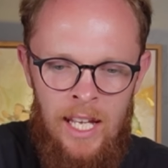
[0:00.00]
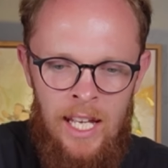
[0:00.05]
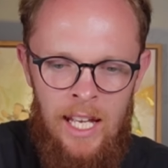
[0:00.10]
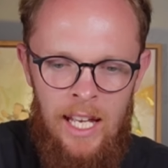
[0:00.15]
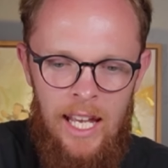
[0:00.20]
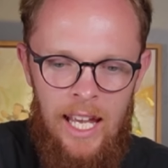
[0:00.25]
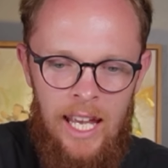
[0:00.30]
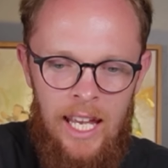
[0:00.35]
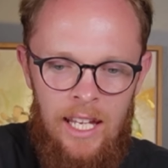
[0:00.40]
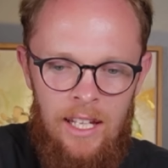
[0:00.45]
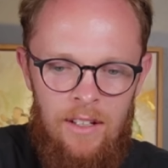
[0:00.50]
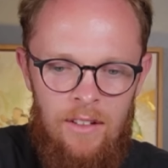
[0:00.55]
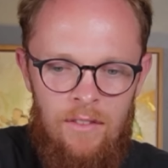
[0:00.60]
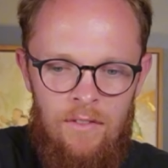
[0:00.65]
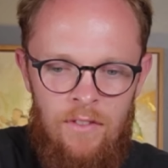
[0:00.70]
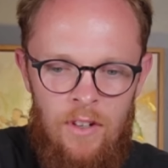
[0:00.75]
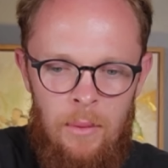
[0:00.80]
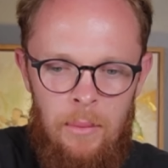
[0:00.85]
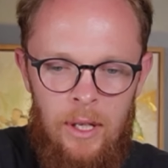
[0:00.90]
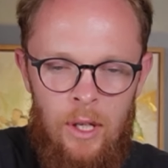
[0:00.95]
And
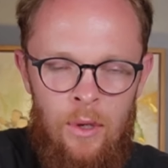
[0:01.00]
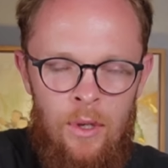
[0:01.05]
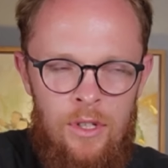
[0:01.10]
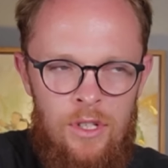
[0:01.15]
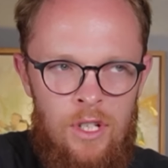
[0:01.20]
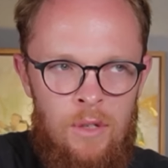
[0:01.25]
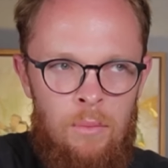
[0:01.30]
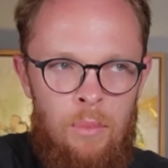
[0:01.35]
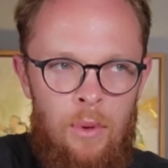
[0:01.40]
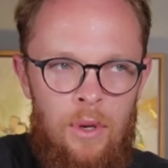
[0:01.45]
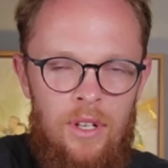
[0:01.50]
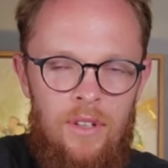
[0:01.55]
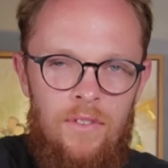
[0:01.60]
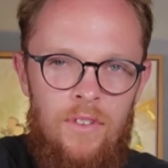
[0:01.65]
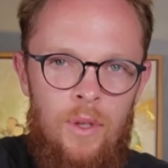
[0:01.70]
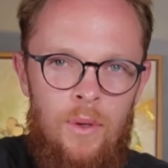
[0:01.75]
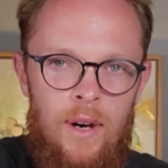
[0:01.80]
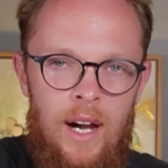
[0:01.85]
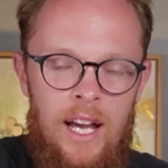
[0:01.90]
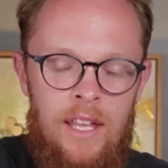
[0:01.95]
from a Christian point of
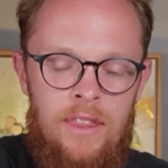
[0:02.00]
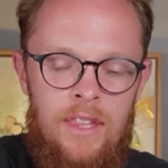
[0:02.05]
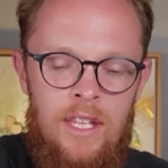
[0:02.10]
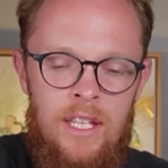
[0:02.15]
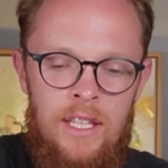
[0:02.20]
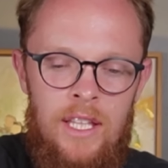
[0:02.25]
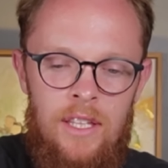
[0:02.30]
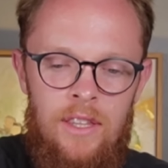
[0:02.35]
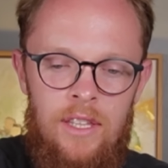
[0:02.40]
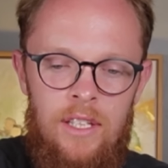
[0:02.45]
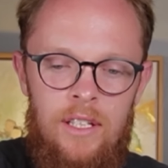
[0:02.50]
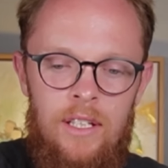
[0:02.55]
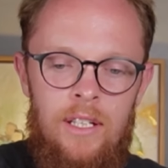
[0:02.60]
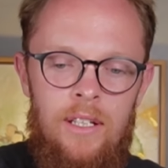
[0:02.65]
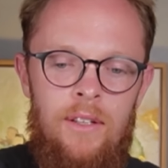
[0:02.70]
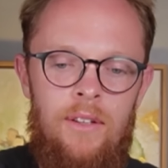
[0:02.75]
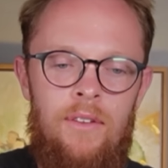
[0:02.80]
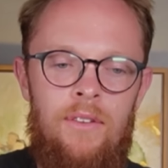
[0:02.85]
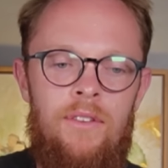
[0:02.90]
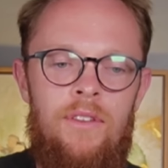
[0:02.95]
view, I think that
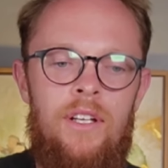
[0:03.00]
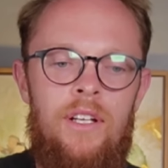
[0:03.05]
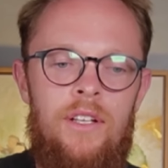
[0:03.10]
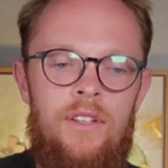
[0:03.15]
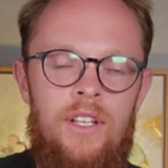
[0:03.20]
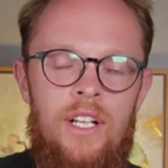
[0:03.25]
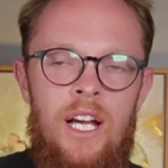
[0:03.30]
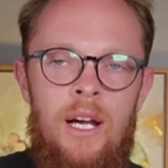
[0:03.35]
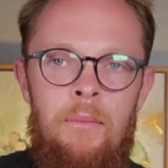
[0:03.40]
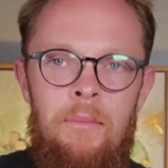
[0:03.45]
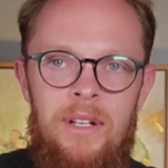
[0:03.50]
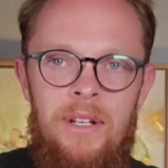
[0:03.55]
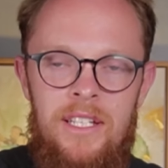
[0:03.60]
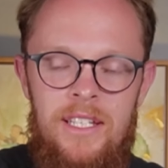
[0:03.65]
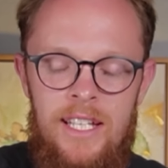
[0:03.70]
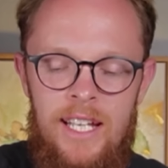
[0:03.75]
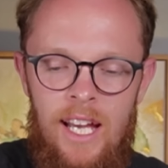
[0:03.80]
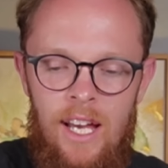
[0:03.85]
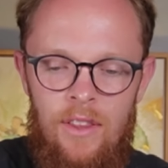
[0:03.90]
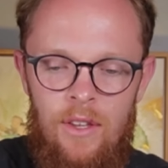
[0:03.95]
the coming
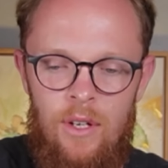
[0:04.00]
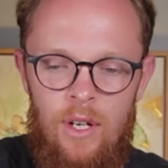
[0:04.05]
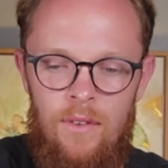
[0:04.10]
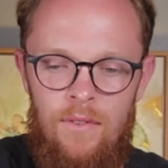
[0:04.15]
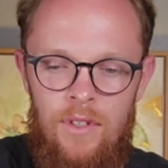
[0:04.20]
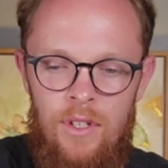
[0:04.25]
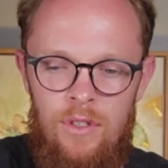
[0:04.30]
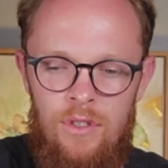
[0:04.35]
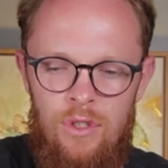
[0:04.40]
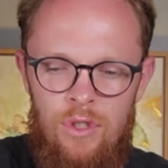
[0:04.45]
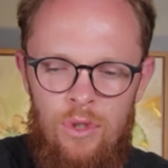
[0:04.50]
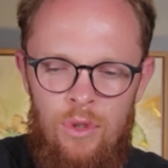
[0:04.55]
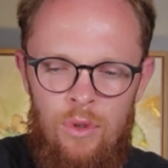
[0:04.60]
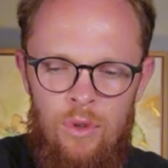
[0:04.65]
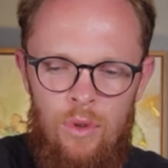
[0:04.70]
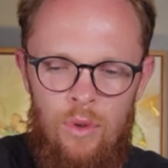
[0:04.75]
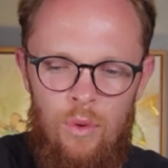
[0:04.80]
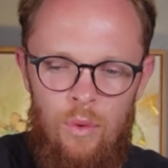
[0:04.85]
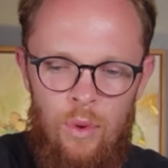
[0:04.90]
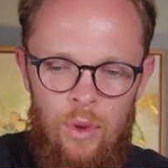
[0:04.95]
together of these
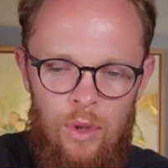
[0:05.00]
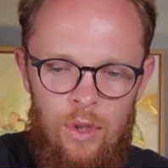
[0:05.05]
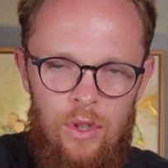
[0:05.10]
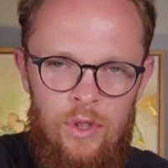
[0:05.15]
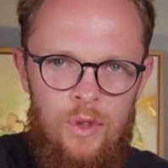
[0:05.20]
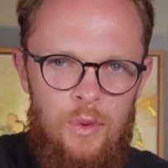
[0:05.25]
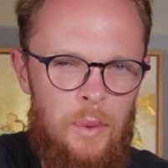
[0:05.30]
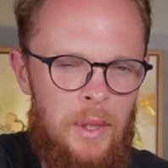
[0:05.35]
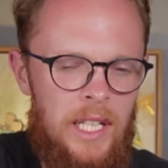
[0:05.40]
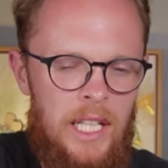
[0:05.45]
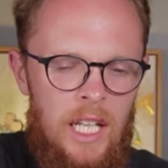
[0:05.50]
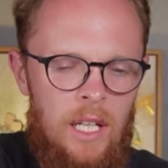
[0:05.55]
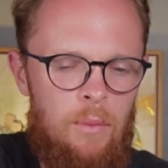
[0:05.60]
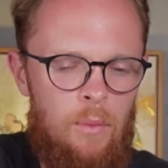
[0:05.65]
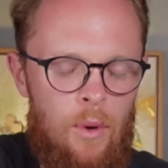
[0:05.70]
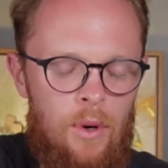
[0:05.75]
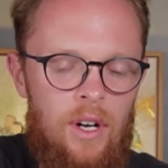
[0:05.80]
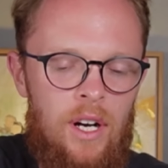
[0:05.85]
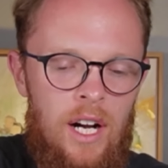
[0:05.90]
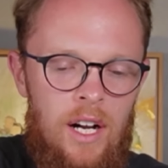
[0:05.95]
two worlds, we need
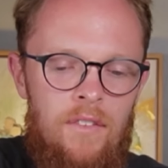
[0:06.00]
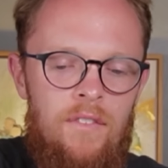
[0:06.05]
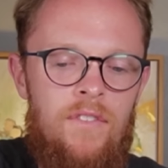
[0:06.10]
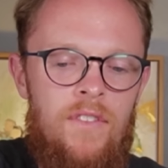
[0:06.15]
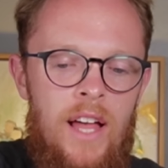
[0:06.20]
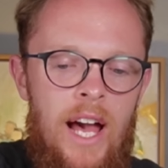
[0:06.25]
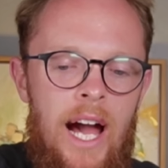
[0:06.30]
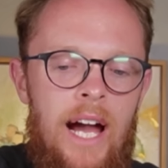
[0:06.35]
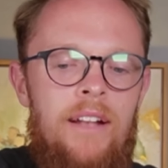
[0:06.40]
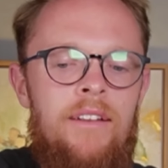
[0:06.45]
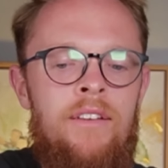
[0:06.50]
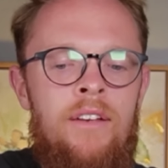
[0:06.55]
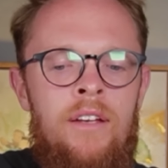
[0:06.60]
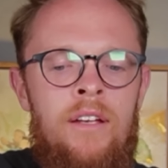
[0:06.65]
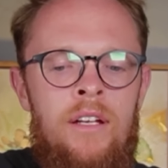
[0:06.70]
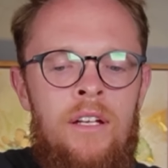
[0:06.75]
more of that.